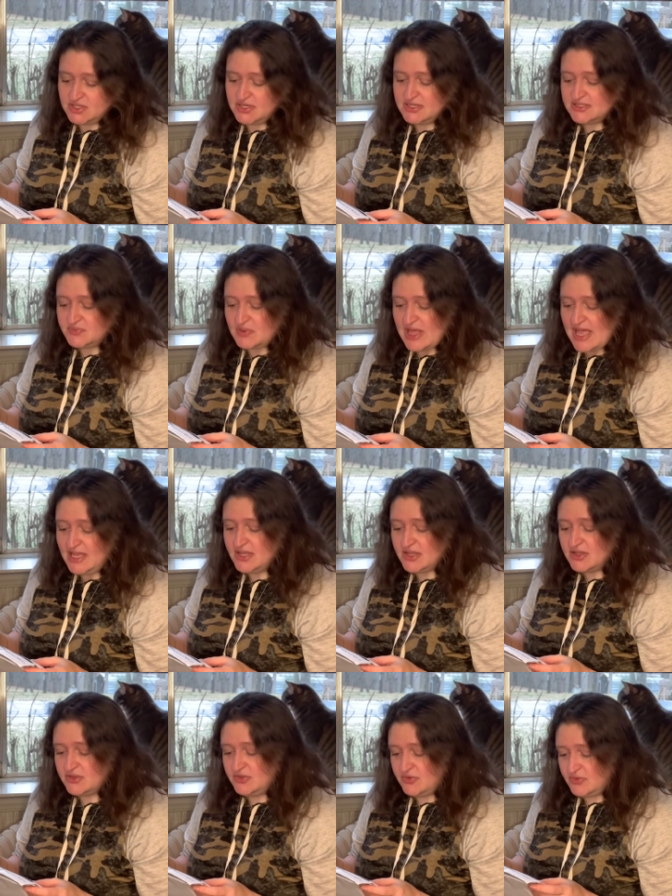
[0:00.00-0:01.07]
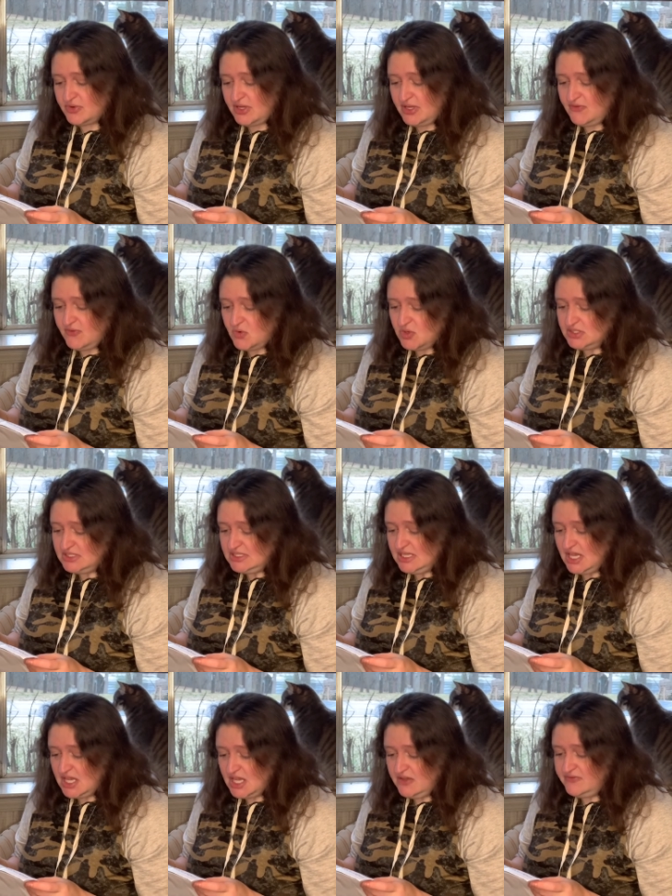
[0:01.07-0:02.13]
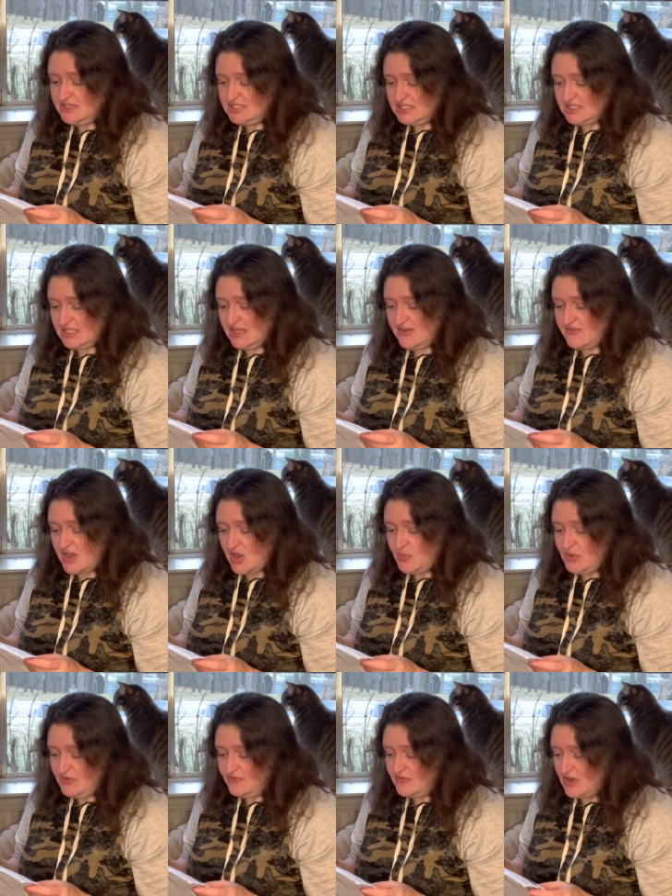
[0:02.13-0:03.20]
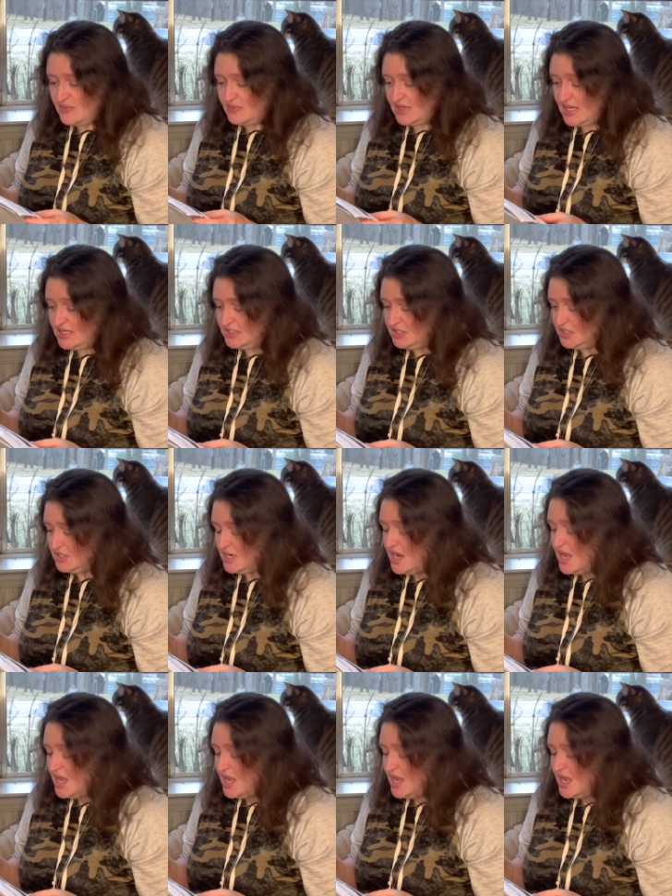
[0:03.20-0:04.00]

It's black three-fourths cuffed sleeve open front blazer.